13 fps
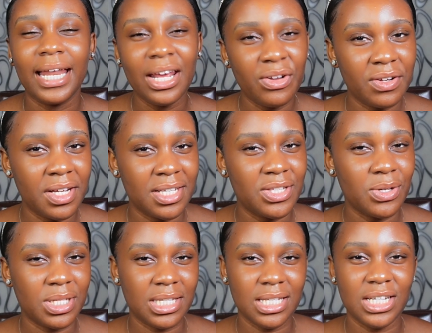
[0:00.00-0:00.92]
the end of the day, see
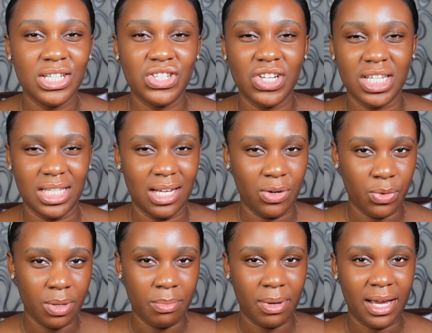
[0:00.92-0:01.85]
your teenage years that are
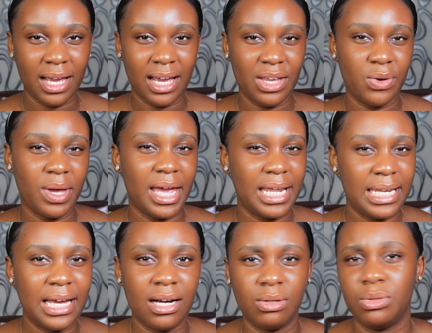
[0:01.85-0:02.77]
going by and your
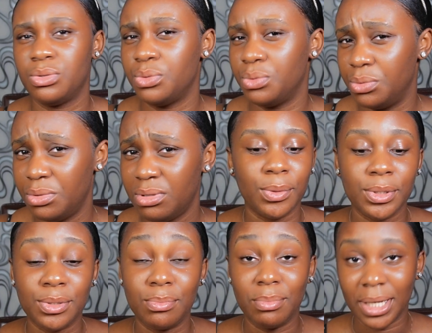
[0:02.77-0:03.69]
early adulthood. You
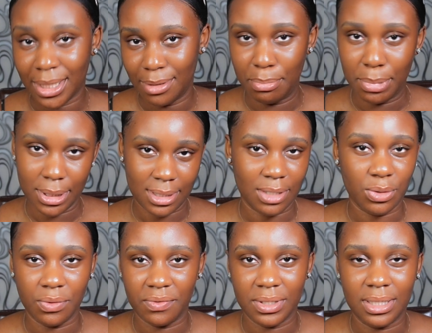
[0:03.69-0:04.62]
want to make the best
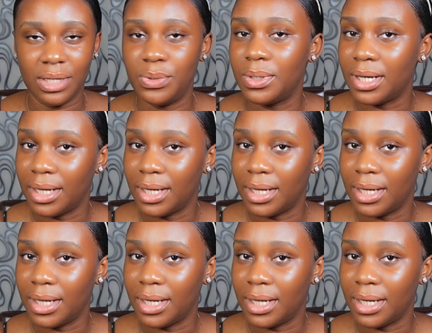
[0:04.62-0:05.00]
out of it that you